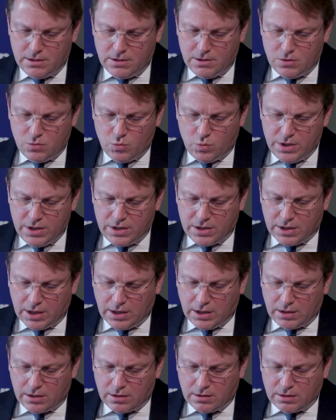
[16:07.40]
We
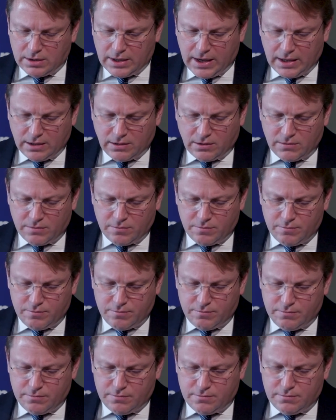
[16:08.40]
think that,
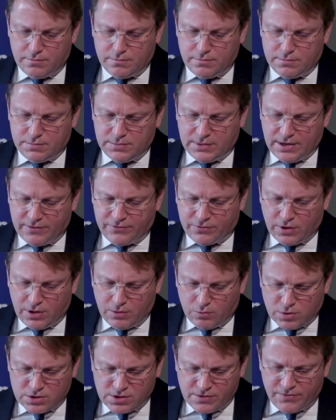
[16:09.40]
therefore, it
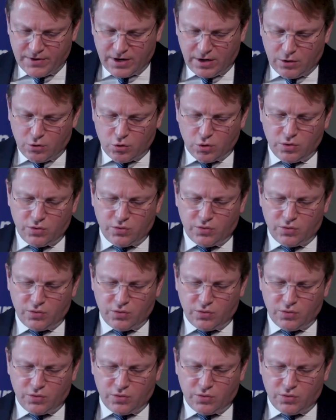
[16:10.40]
was a very good